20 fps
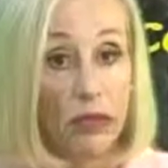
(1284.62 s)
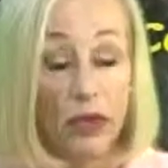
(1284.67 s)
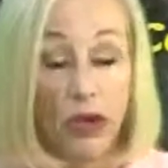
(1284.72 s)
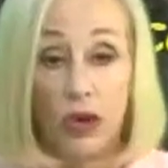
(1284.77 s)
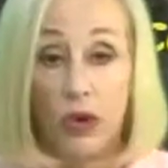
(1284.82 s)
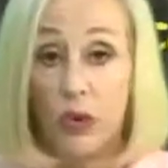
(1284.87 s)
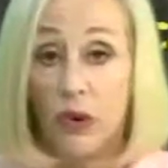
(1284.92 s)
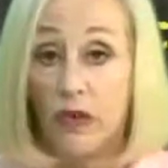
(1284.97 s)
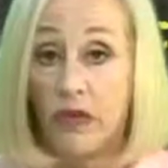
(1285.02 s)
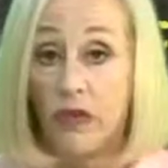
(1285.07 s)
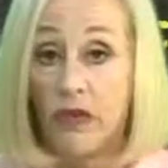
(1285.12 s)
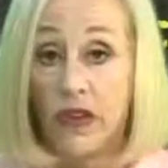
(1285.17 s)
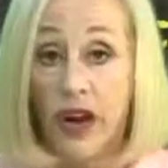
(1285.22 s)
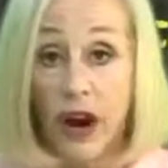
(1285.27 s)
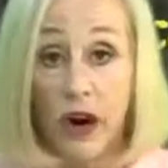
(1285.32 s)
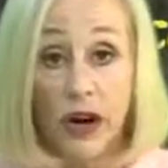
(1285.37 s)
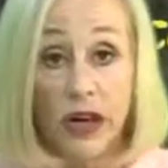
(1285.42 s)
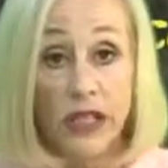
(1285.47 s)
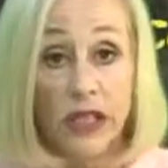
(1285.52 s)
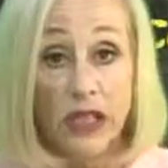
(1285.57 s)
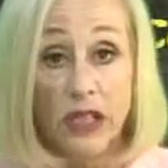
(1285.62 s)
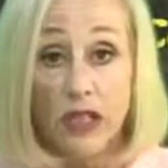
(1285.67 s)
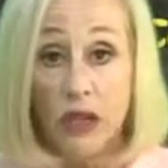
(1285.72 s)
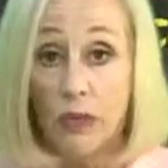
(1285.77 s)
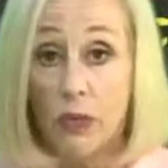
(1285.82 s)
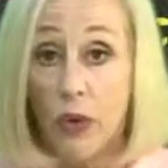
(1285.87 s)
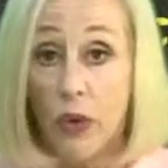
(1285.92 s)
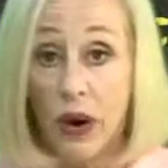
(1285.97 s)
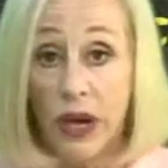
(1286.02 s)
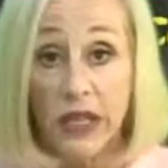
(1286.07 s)
you were very
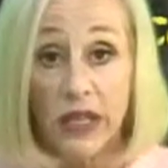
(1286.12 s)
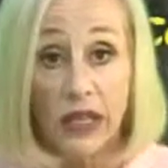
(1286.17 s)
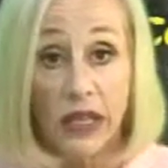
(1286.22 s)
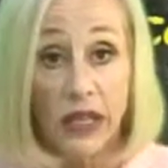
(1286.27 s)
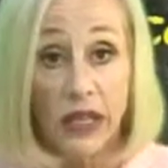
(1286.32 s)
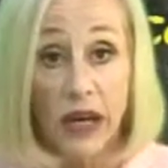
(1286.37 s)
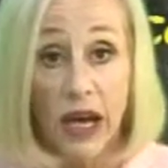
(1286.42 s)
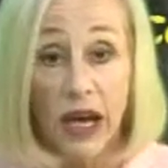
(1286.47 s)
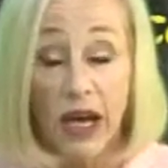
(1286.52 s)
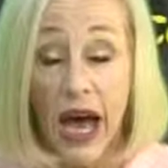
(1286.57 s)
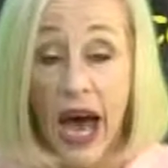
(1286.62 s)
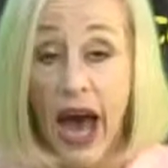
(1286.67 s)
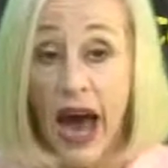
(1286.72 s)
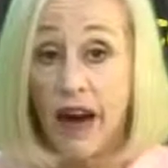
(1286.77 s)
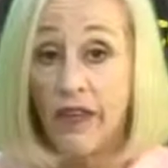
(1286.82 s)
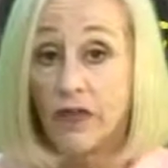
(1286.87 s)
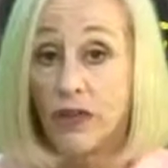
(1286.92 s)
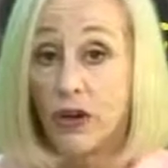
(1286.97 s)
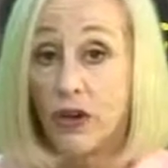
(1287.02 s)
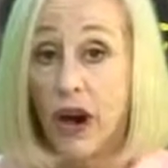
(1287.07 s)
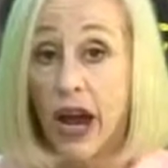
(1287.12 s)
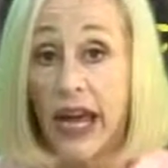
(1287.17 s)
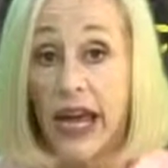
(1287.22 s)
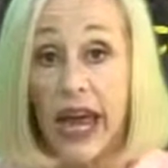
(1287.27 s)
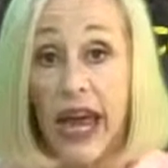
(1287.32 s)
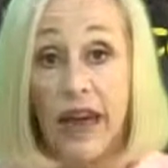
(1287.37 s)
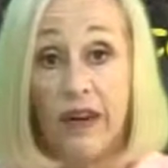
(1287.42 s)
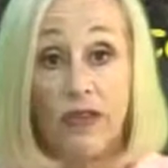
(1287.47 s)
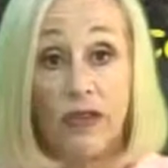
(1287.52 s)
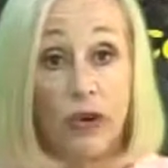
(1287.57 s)
disappointed after I
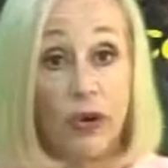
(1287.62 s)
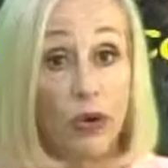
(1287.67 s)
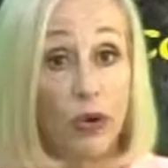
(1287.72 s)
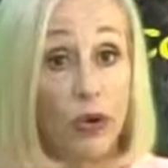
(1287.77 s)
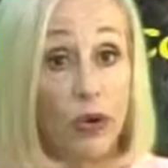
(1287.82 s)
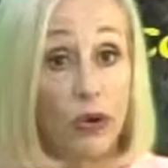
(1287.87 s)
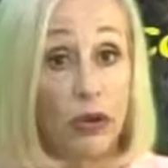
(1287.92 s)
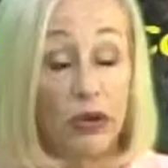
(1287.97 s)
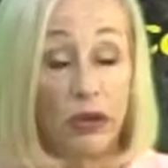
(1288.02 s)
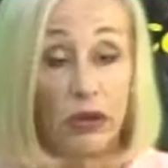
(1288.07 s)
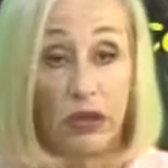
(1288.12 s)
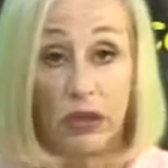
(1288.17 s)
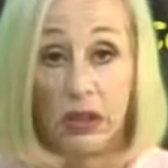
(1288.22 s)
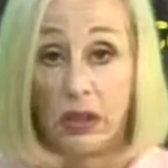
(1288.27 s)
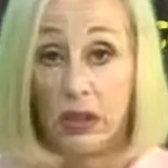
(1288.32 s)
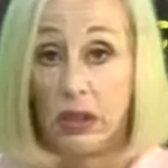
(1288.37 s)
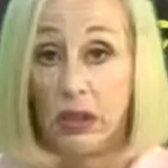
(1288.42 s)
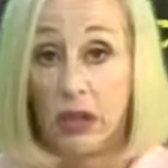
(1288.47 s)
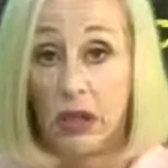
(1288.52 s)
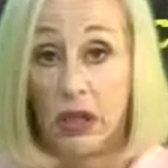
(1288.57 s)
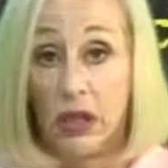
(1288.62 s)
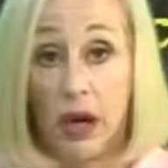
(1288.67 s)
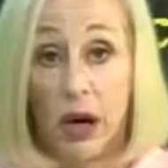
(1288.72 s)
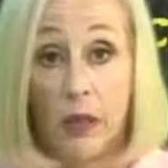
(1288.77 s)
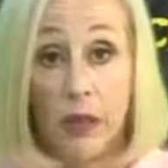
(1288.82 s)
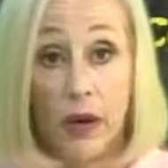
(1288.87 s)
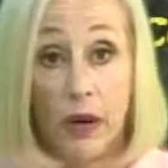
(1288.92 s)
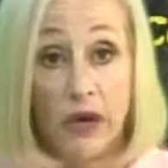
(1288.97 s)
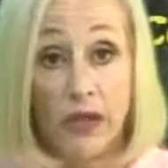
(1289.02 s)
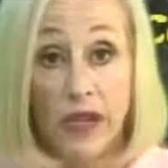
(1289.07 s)
gave you a
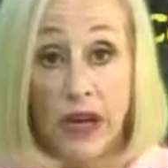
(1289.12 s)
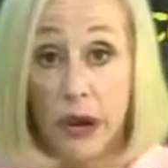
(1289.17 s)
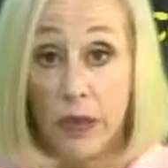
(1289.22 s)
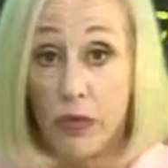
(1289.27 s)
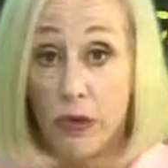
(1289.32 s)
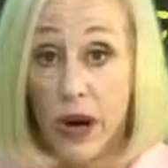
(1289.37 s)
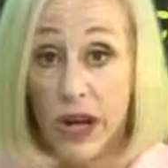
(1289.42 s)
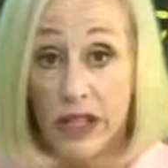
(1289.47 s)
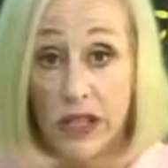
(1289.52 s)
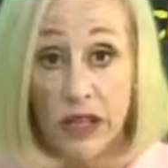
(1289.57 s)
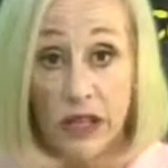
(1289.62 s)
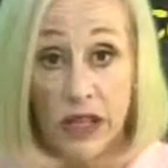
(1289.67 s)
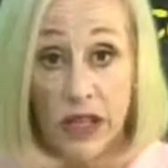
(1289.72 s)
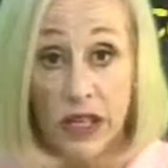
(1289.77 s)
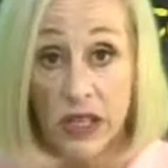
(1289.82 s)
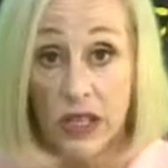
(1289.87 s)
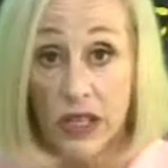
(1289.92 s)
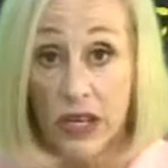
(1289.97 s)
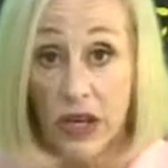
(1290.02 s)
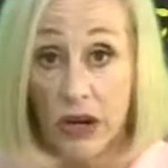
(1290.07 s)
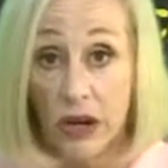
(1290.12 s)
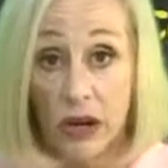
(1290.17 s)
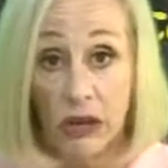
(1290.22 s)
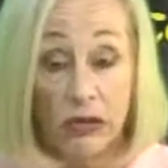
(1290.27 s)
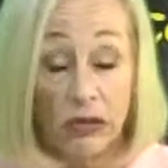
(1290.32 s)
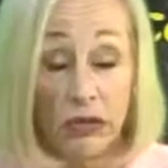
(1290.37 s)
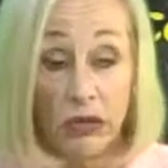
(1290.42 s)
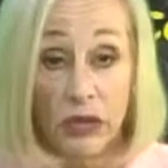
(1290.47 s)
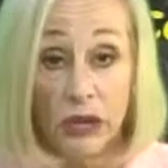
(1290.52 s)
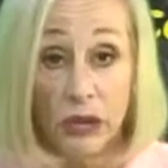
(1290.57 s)
birthday present this year,
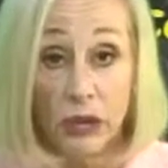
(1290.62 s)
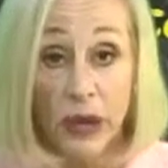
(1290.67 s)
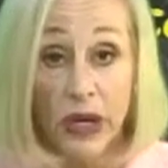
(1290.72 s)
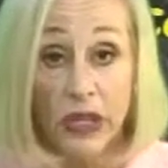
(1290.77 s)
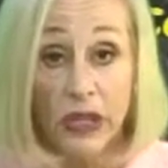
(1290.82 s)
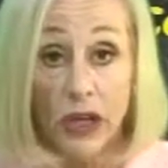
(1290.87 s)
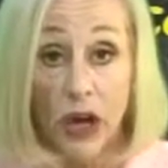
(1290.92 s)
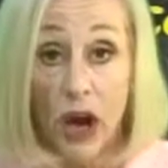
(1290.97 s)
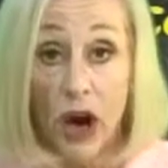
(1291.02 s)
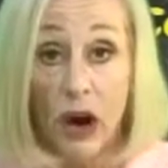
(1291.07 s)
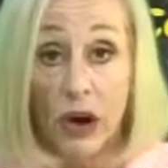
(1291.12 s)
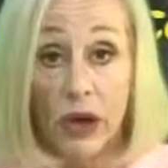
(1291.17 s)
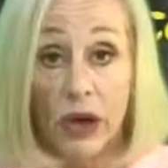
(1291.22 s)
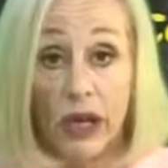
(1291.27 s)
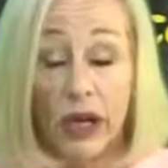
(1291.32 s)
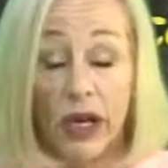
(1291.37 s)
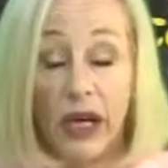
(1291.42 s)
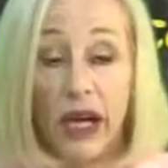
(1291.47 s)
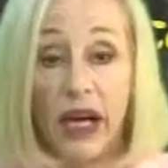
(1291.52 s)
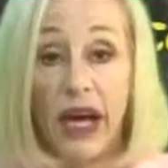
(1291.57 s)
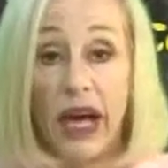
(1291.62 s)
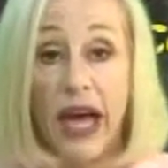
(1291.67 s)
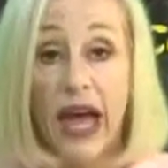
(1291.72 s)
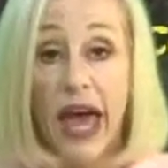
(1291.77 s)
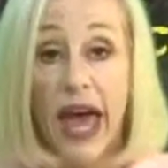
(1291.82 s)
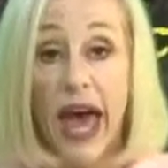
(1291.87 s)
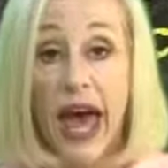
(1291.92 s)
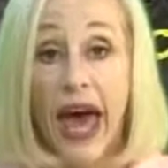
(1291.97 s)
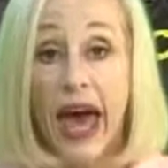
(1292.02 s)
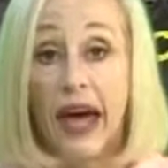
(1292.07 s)
2 weeks ago,
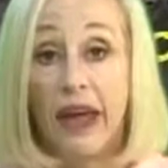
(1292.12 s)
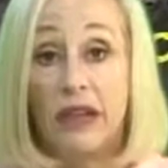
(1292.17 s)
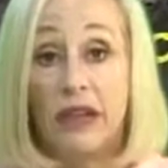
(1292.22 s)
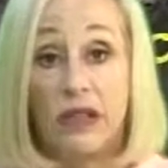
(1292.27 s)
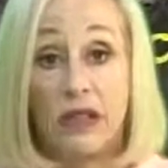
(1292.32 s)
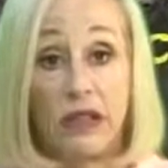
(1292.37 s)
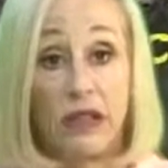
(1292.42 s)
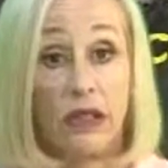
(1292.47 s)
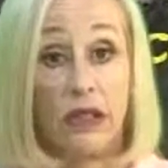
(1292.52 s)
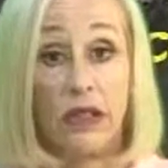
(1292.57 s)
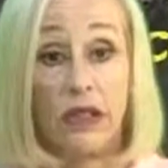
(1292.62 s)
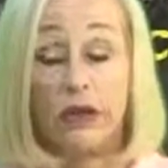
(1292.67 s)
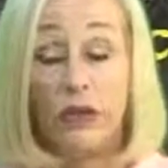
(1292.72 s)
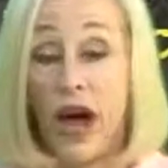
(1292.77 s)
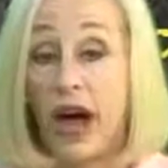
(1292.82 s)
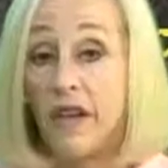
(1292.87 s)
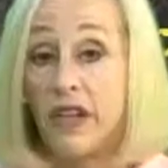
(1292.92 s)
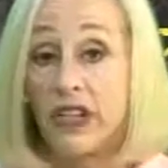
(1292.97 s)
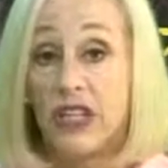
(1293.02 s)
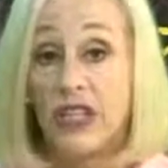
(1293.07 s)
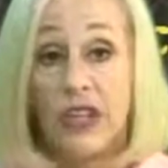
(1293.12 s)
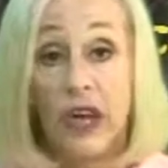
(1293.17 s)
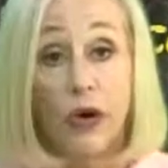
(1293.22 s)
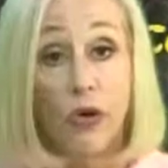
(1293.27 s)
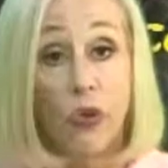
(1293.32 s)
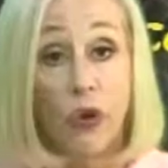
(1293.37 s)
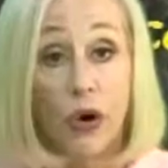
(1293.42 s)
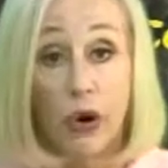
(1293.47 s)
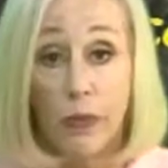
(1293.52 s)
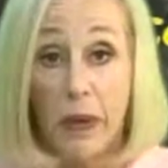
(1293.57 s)
and you haven't said a
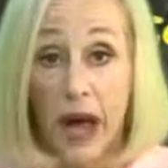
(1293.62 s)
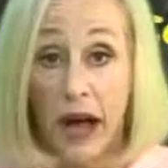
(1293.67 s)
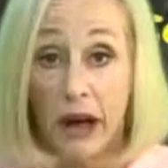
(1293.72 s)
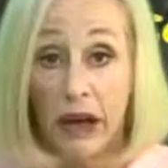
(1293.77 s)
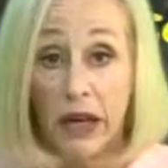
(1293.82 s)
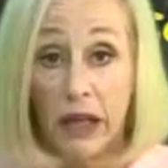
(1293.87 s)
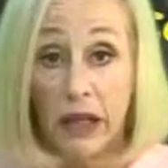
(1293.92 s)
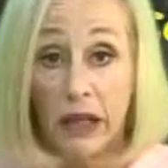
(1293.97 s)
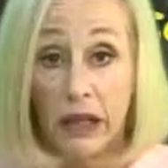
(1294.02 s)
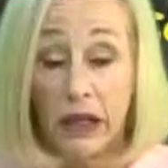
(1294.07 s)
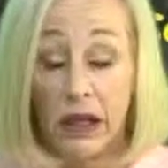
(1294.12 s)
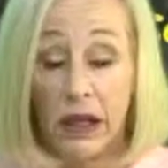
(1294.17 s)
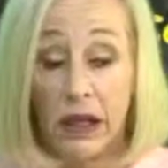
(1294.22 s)
word about it.